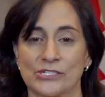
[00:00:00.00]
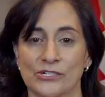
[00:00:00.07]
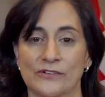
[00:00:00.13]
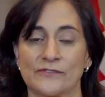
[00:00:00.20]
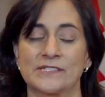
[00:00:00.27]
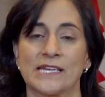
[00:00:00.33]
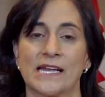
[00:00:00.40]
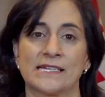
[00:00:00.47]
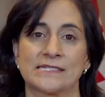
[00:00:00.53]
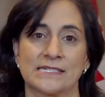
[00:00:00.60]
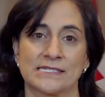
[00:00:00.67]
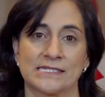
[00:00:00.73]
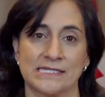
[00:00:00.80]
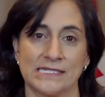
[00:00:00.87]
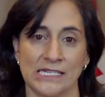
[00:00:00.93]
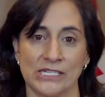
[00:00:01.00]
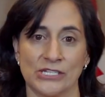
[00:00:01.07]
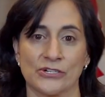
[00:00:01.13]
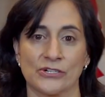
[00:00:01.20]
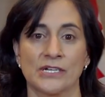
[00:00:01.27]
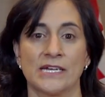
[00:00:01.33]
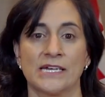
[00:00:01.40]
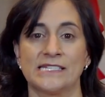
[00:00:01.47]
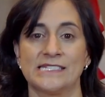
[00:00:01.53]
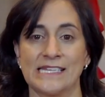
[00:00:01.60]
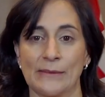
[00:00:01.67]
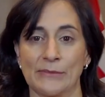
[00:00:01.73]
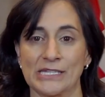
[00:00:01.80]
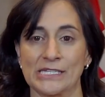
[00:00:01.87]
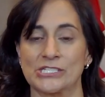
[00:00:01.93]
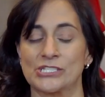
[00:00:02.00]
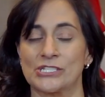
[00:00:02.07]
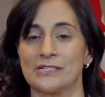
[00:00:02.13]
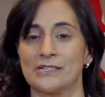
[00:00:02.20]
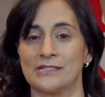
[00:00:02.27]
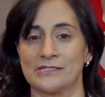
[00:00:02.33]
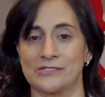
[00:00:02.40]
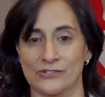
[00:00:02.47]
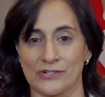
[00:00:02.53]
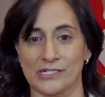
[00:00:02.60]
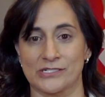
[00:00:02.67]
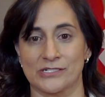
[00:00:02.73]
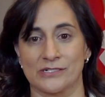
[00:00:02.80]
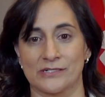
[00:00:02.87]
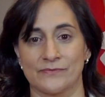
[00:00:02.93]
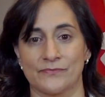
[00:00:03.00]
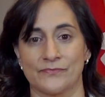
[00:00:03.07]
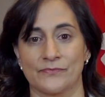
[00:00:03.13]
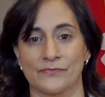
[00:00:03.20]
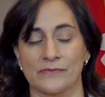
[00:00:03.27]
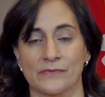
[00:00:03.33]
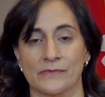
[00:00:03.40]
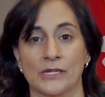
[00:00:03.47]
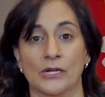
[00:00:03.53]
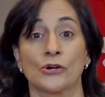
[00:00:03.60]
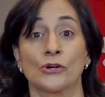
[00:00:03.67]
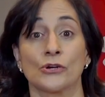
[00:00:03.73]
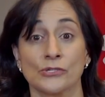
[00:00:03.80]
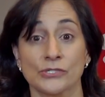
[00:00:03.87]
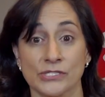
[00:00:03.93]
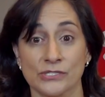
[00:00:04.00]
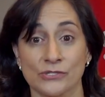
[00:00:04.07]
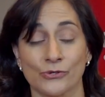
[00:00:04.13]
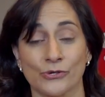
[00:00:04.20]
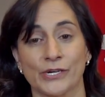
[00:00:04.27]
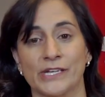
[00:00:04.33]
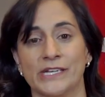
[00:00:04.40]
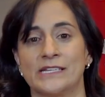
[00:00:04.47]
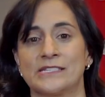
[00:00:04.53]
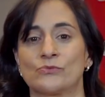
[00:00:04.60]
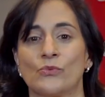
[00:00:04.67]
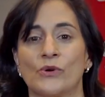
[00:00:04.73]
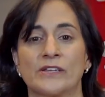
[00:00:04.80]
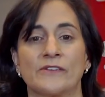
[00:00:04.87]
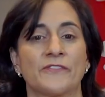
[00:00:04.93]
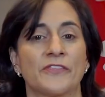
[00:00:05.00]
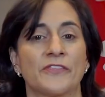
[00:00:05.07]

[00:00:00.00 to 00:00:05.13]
serves as a senior demolition instructor. Her story is one of